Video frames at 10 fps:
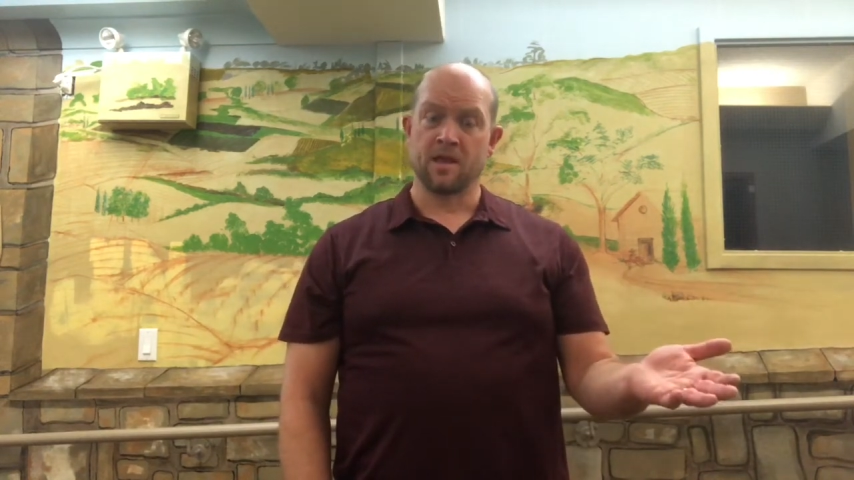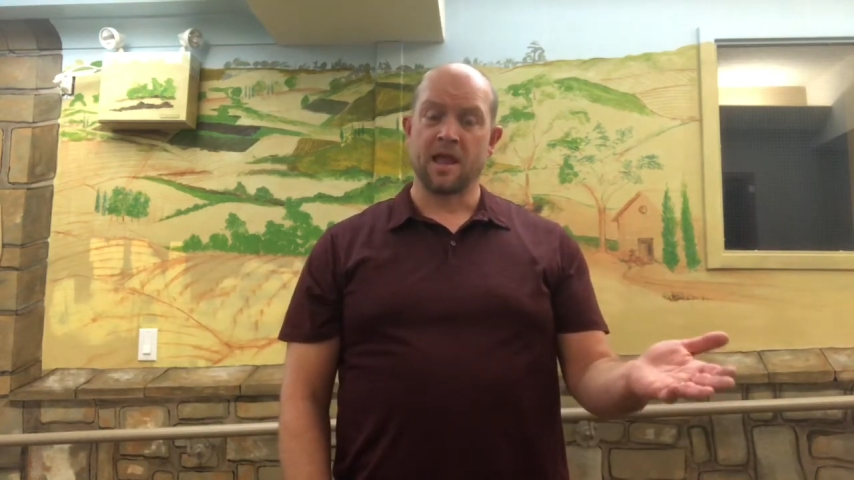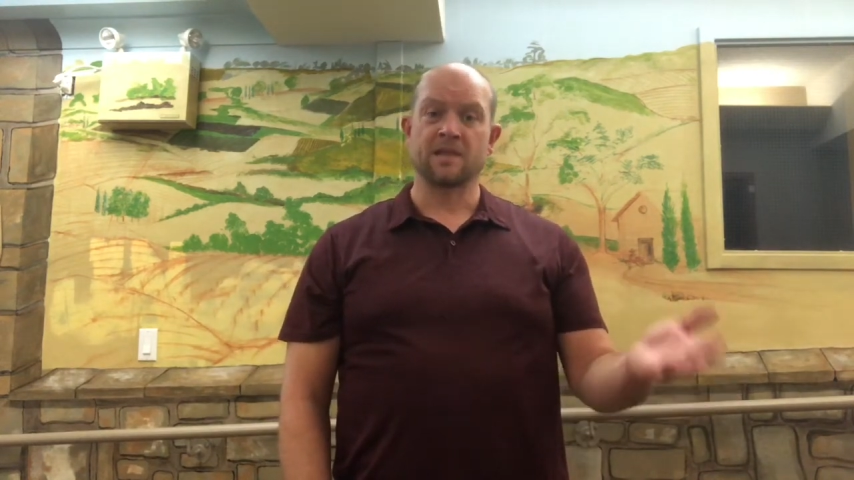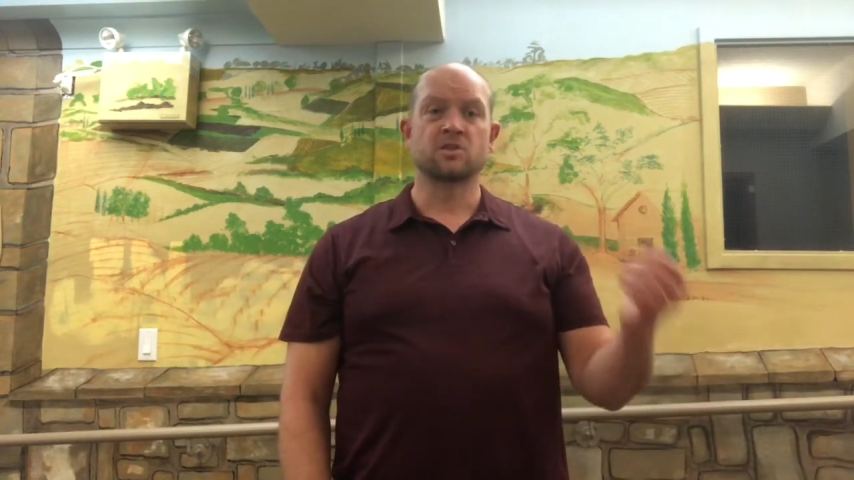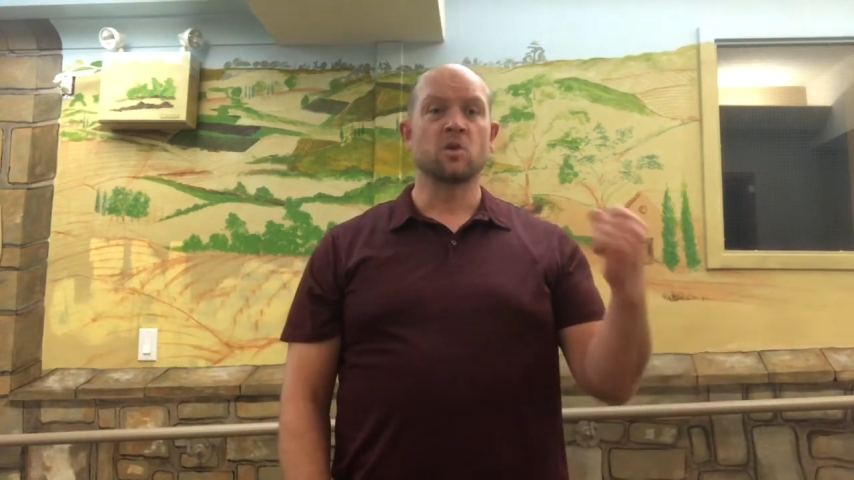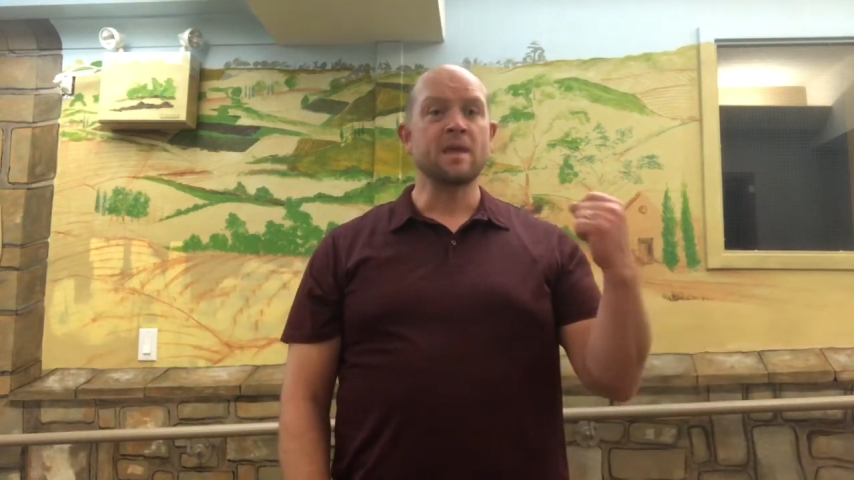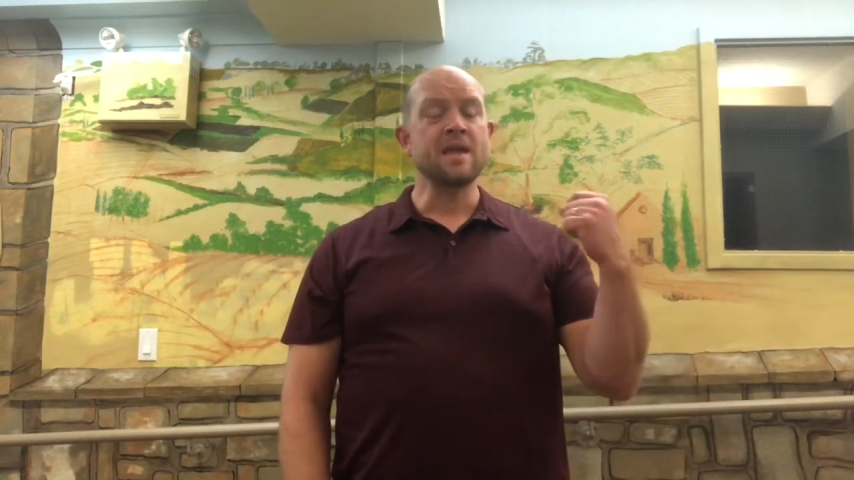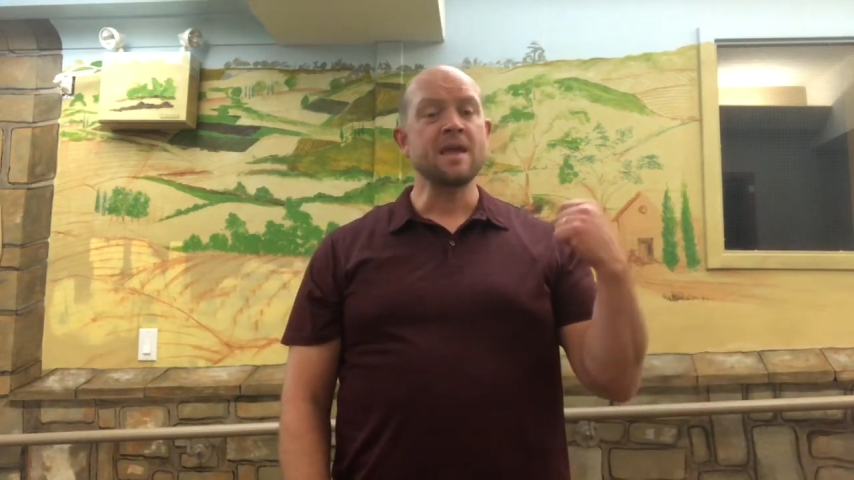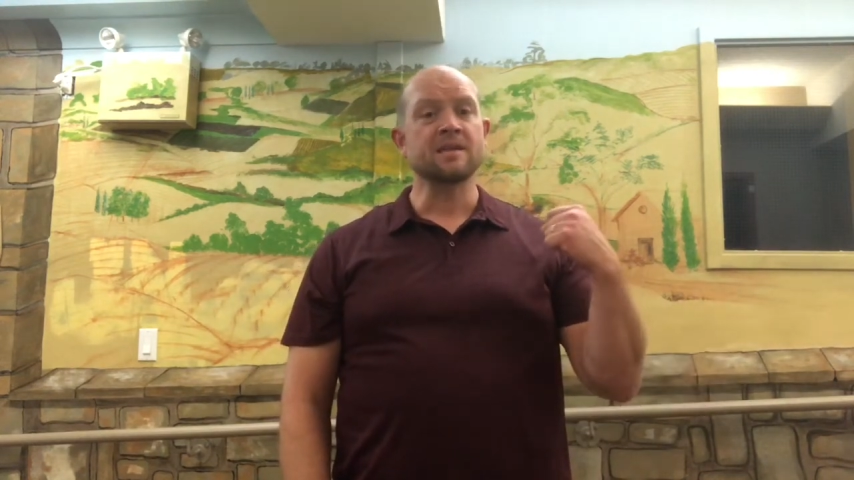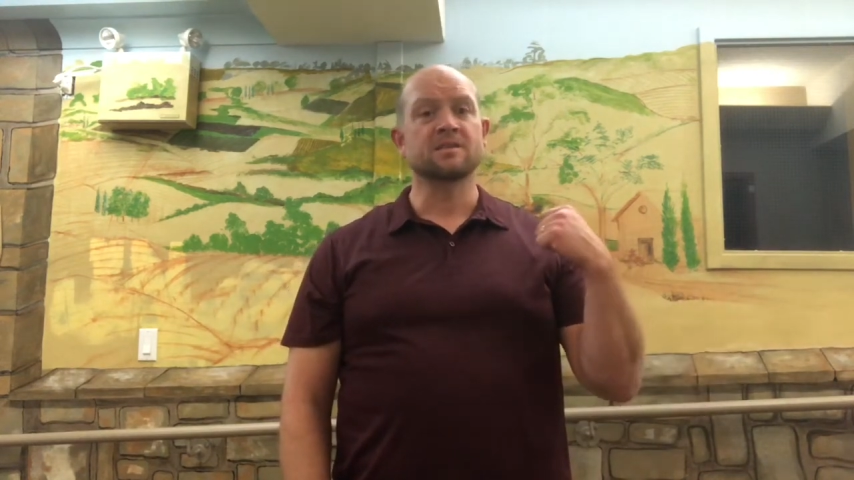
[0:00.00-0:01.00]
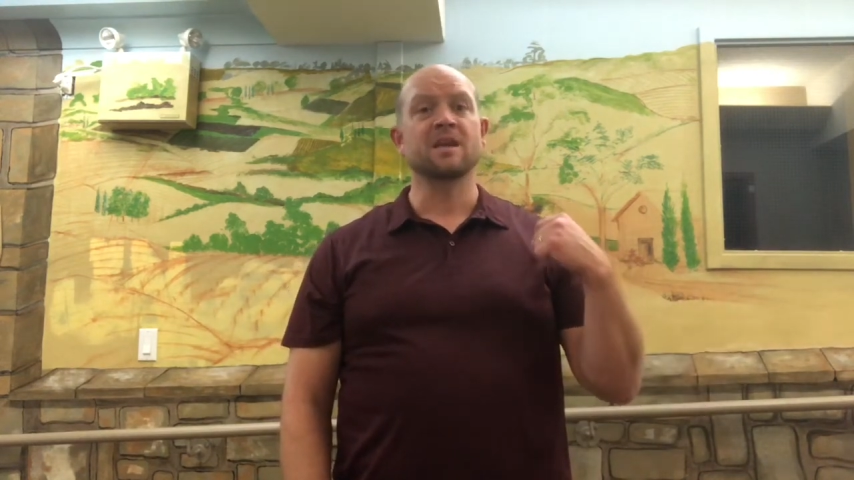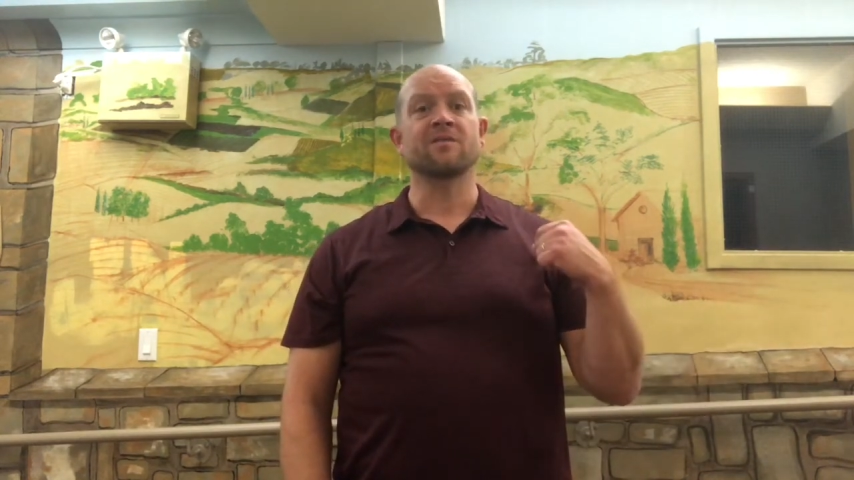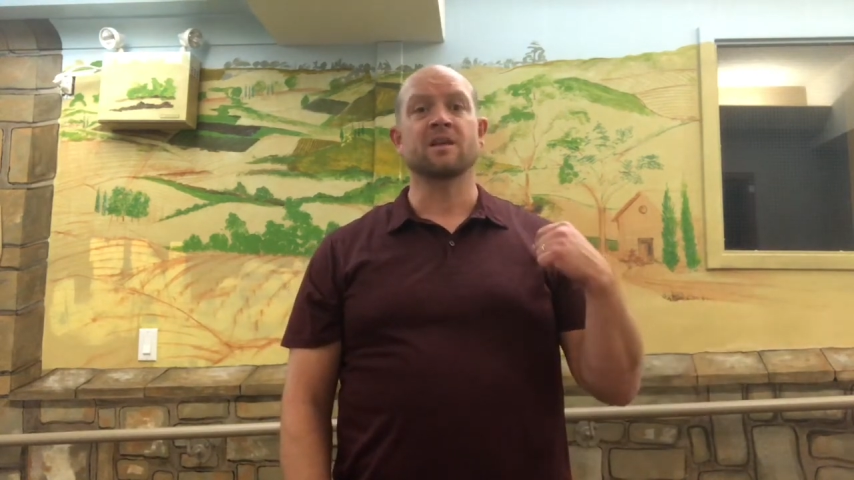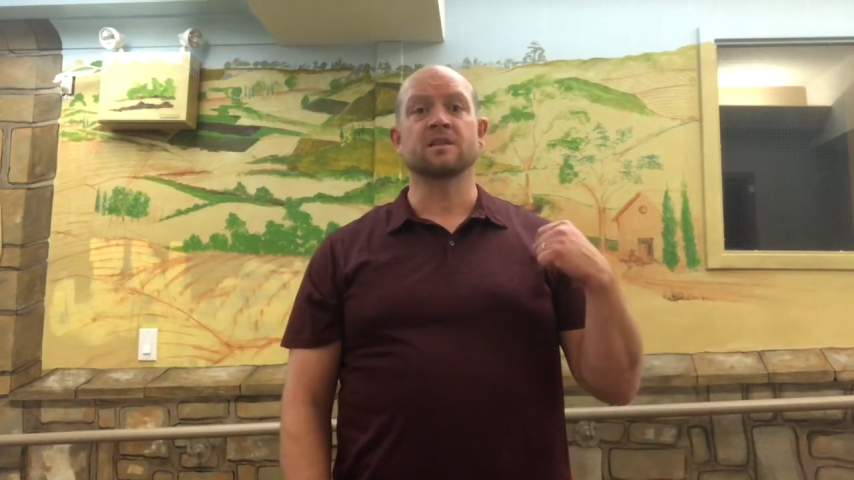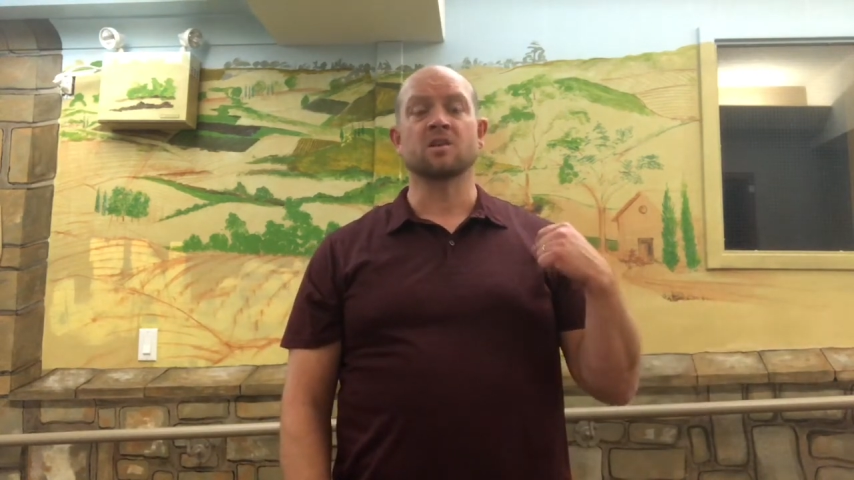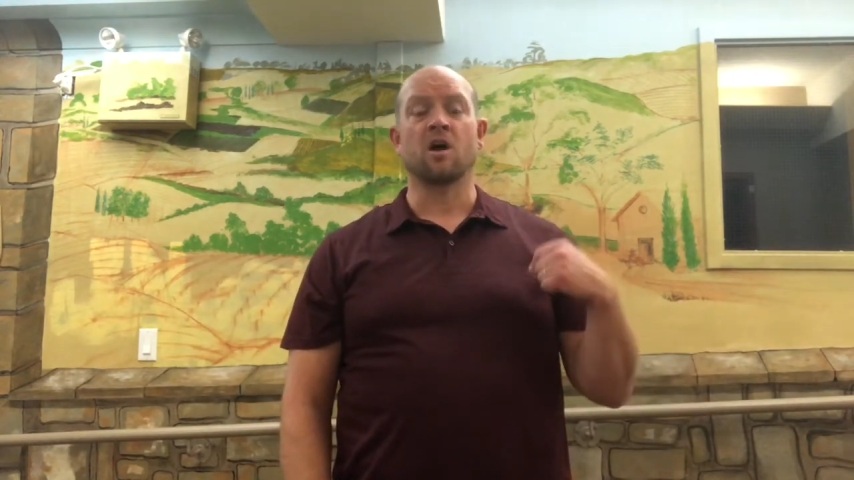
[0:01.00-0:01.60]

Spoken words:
And so He has given us